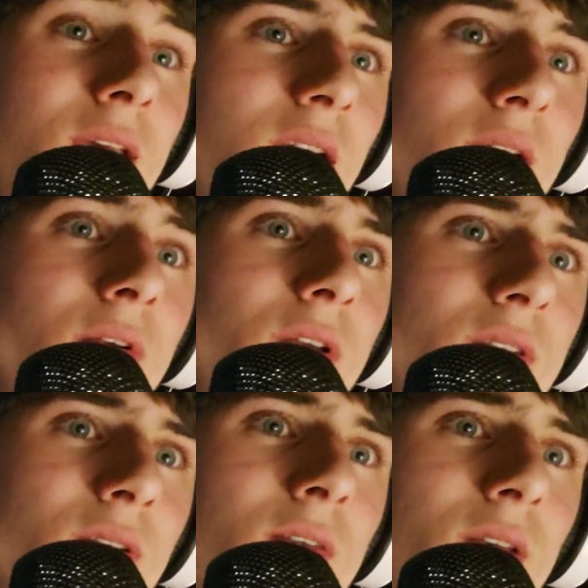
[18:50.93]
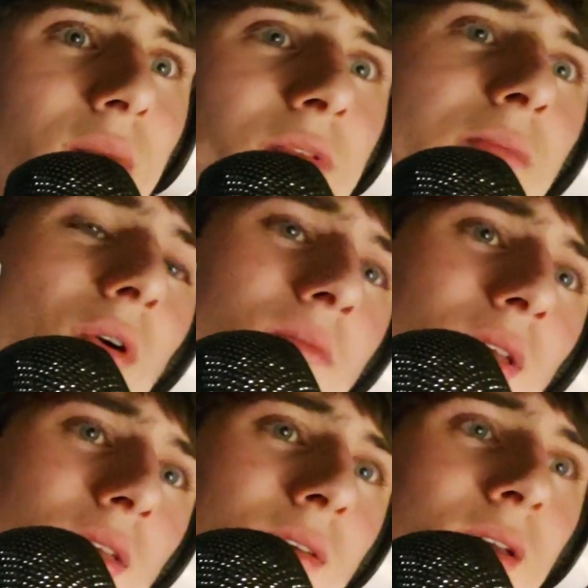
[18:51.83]
It really does help support
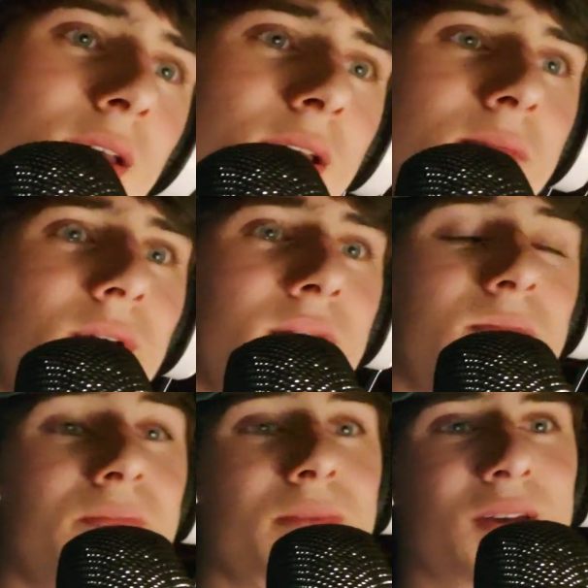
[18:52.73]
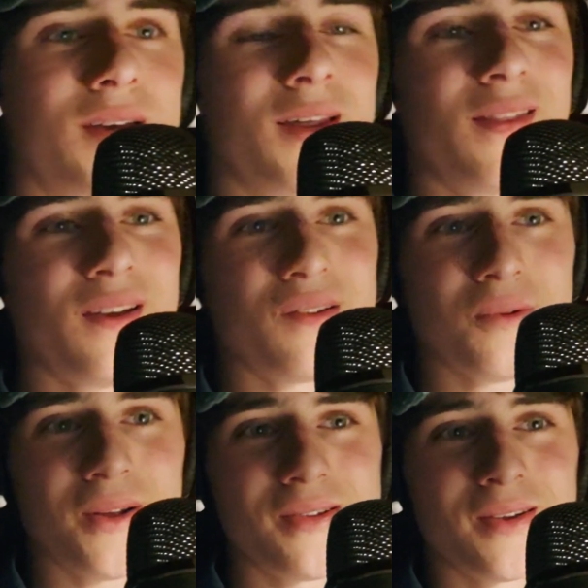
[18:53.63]
me. But thanks for
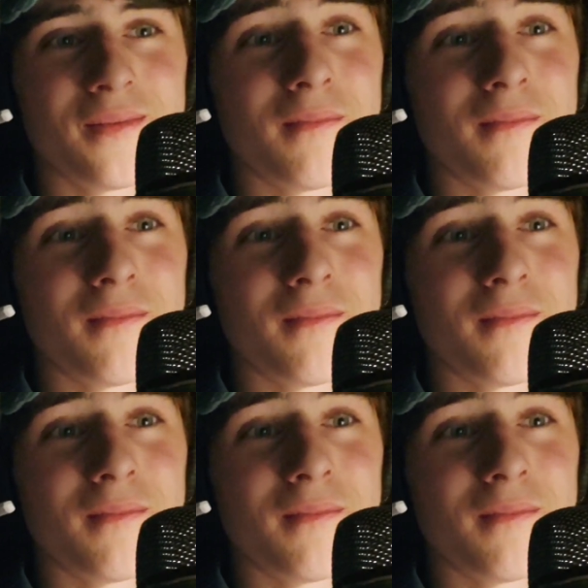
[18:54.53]
watching.